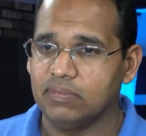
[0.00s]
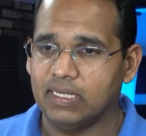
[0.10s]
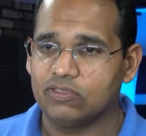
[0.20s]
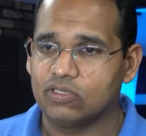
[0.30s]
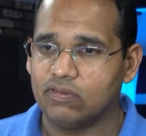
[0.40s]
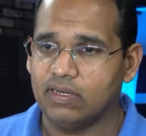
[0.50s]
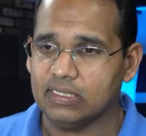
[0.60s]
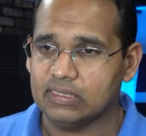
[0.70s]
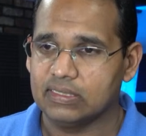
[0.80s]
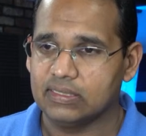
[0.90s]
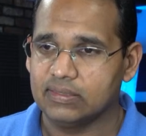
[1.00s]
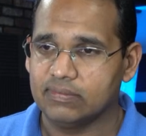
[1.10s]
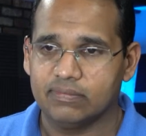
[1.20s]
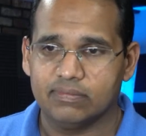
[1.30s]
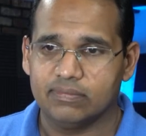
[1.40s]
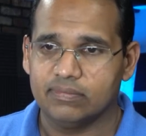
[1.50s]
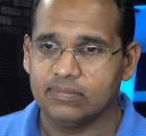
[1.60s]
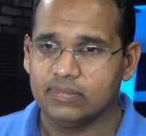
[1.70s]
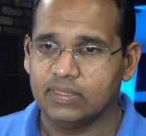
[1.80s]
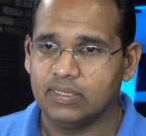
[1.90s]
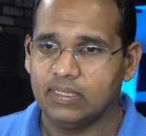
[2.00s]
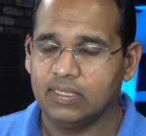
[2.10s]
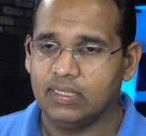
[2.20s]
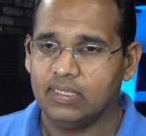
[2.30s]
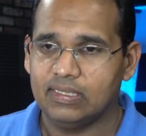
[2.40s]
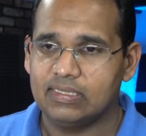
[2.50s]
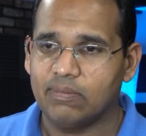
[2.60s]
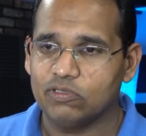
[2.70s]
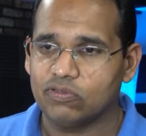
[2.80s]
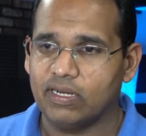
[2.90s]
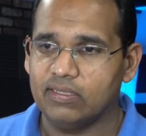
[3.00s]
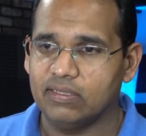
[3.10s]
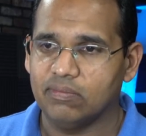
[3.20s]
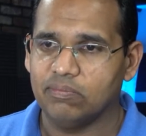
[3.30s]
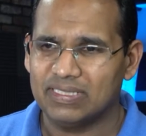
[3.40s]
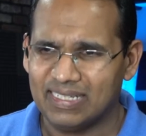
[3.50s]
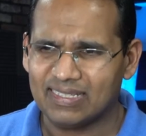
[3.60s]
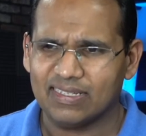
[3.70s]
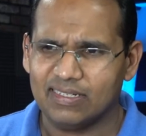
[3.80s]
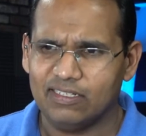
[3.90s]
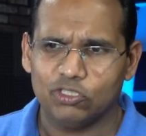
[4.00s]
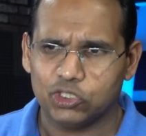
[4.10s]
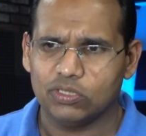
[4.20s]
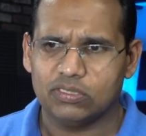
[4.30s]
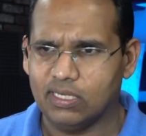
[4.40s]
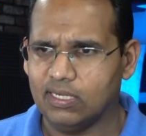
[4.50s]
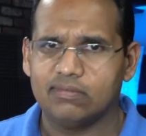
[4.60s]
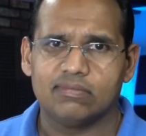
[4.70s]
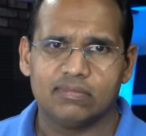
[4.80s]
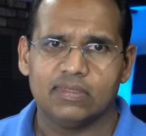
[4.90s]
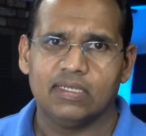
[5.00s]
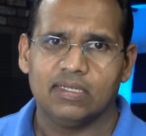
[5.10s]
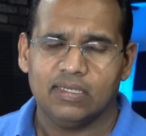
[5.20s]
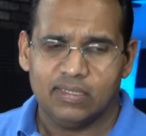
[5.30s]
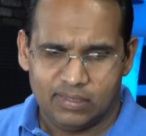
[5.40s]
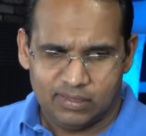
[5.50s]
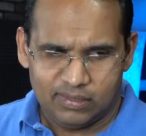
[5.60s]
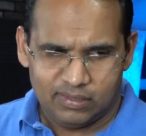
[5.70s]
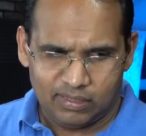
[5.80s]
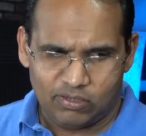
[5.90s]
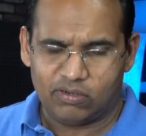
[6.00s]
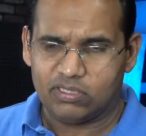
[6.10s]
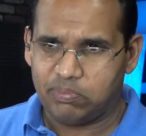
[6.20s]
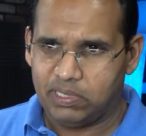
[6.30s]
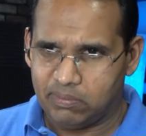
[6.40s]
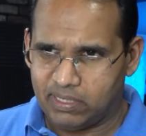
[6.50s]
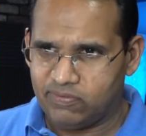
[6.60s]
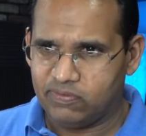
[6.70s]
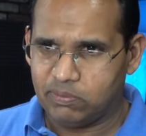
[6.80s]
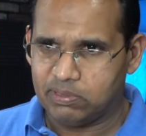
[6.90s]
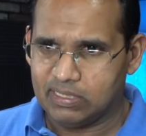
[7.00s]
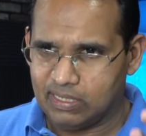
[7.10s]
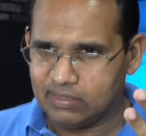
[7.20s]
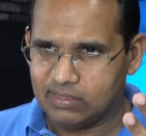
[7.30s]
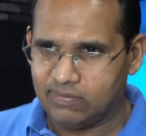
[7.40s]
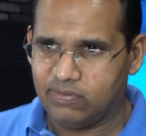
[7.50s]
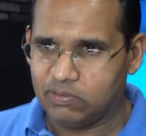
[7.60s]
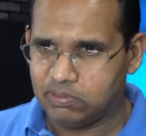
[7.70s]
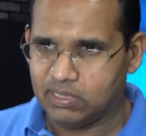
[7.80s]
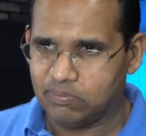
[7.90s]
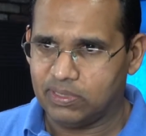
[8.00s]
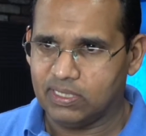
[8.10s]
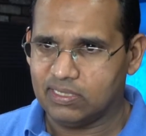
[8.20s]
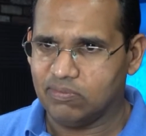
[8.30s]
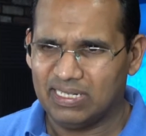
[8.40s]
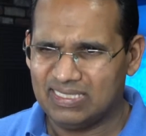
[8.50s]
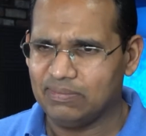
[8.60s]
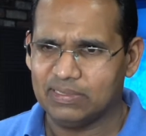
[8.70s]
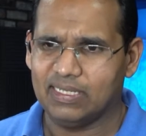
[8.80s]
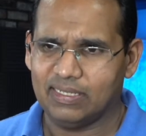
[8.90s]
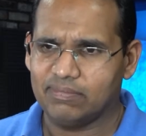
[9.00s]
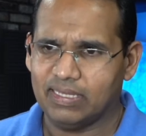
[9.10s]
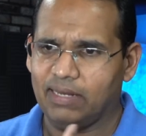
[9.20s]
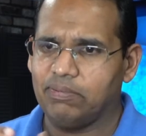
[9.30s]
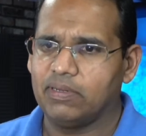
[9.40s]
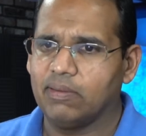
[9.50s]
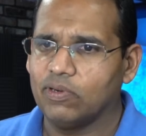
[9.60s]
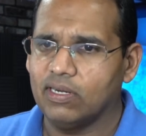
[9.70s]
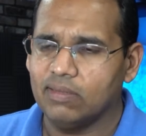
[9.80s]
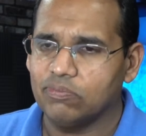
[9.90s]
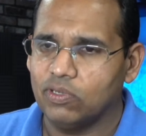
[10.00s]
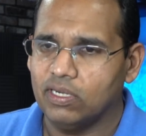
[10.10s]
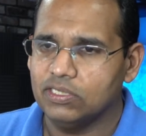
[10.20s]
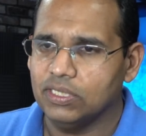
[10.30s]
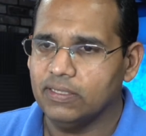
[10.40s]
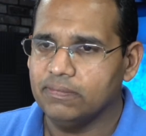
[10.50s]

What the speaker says: That is correct. The exam is random, but technically you should get, according to PMI, 50% Agile, 50% Predictive. But it seems like a lot of people get a lot more Agile.